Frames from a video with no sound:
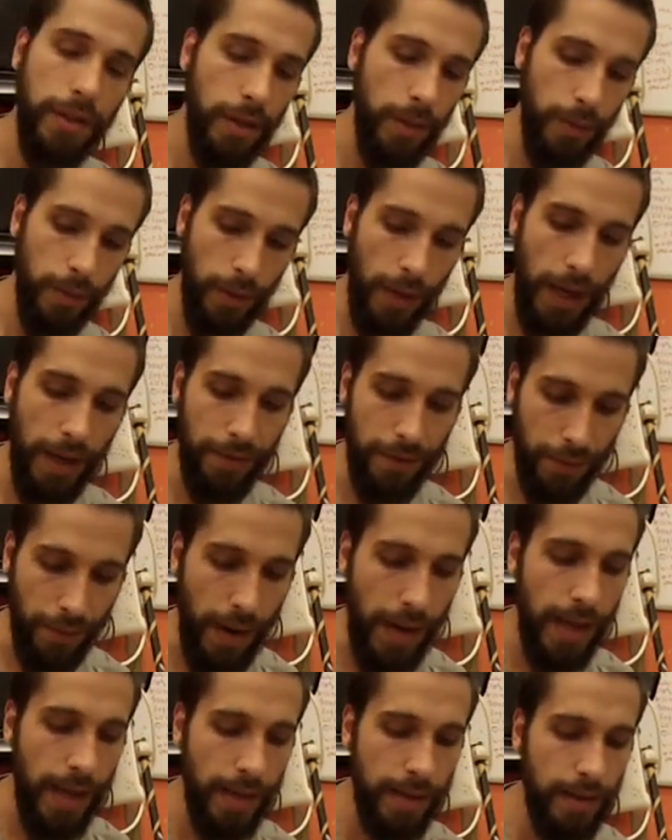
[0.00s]
You know, you have your
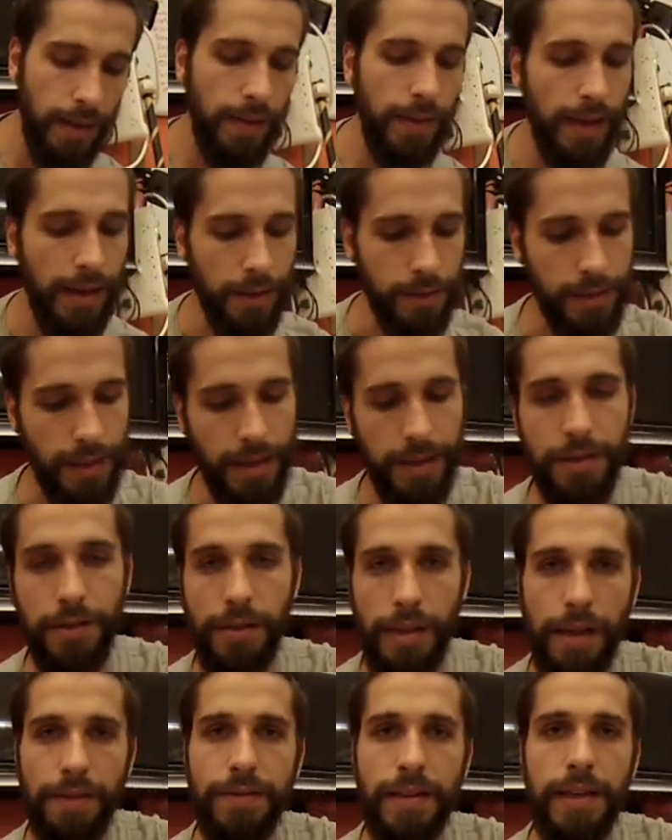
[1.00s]
right hand on the outside,
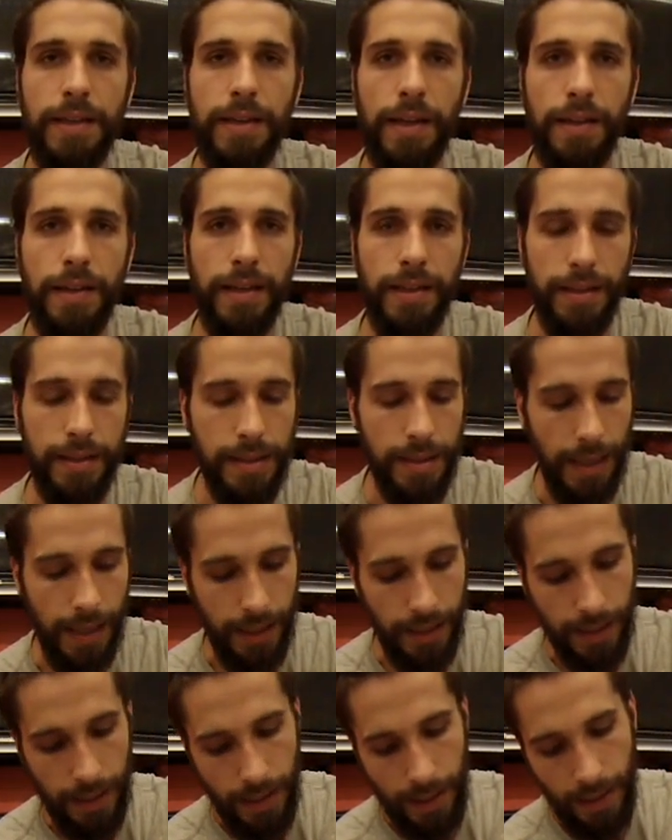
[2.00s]
your left hand on the
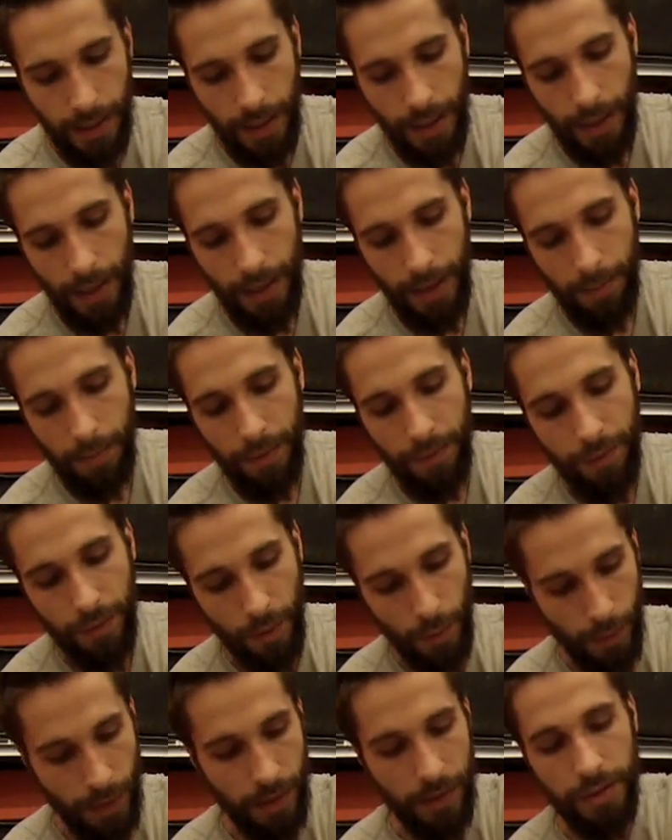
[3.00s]
inside. If
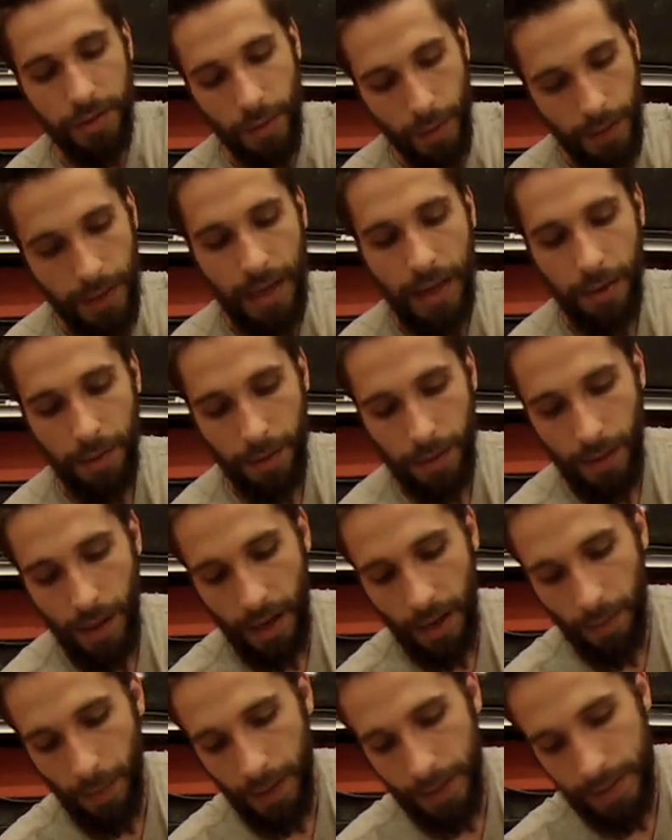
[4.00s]
your wheel is going
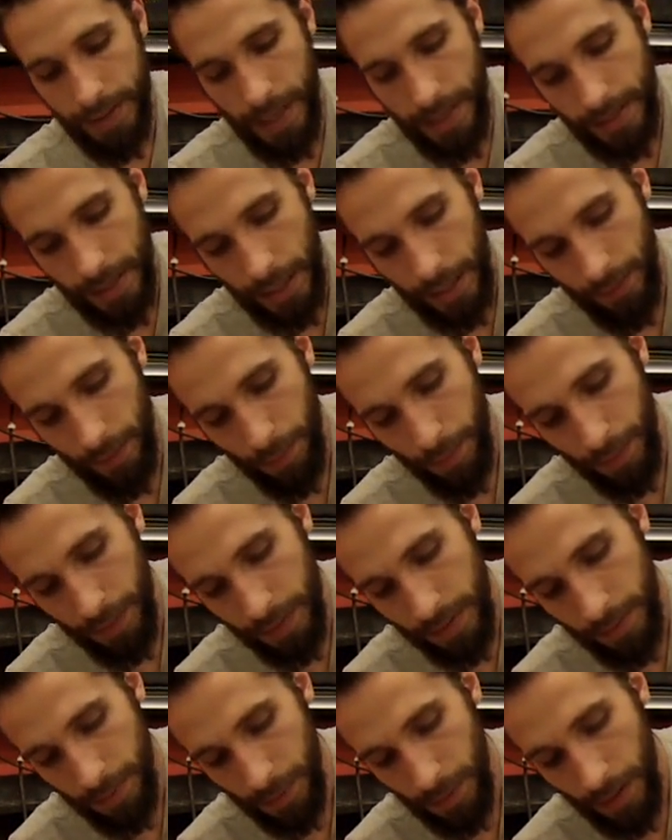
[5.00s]
counterclockwise, and that's kind of a
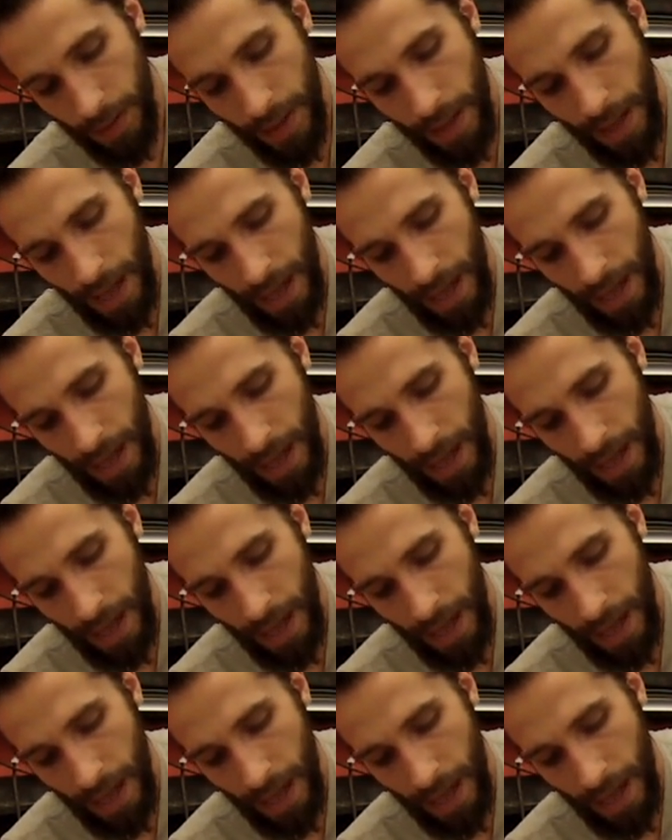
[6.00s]
principle.